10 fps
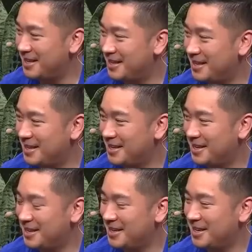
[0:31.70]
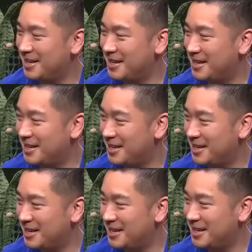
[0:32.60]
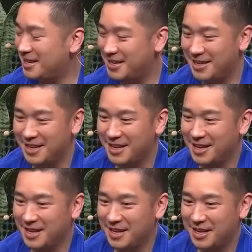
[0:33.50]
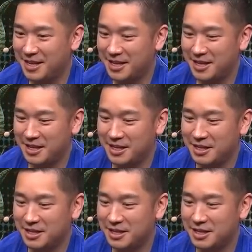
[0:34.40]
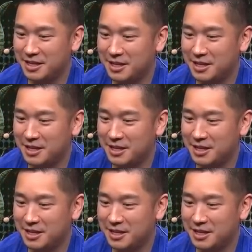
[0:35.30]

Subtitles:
No words are spoken by the person on screen.